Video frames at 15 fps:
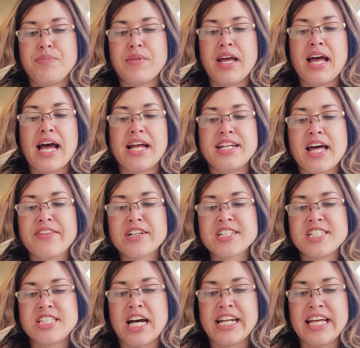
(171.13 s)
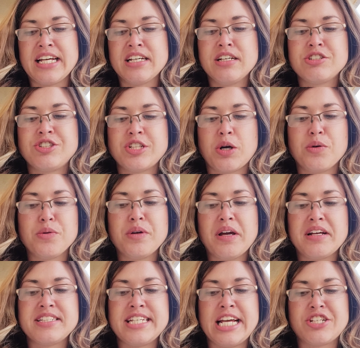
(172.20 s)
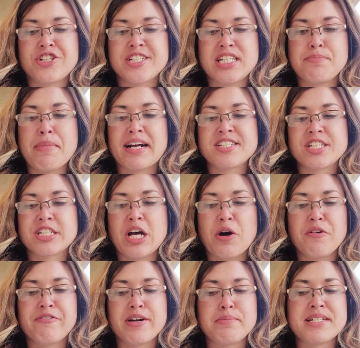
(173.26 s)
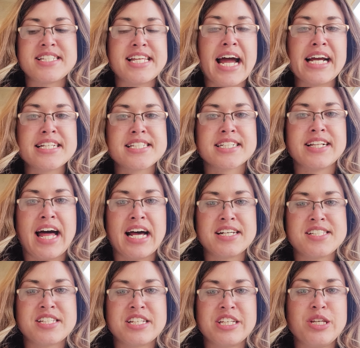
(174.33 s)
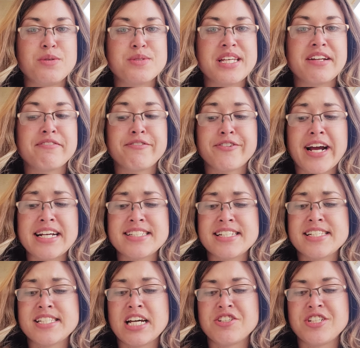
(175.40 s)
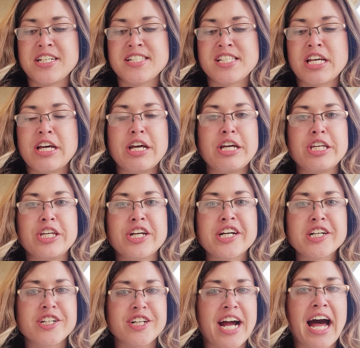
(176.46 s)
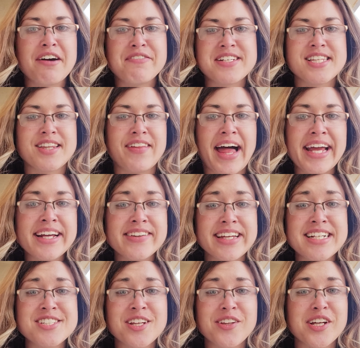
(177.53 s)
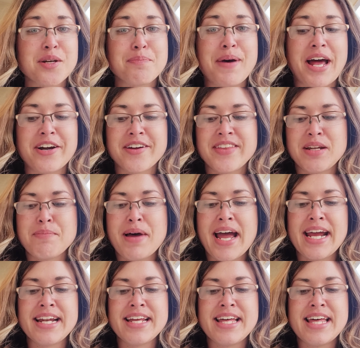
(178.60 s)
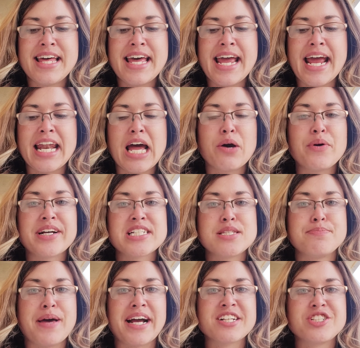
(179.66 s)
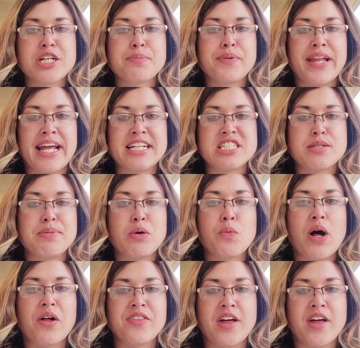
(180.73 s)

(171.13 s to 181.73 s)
Another study showed teachers in Mexico from a science class using phrases such as, "Your graph is likely to look better than mine, and I will expect your plan to be well thought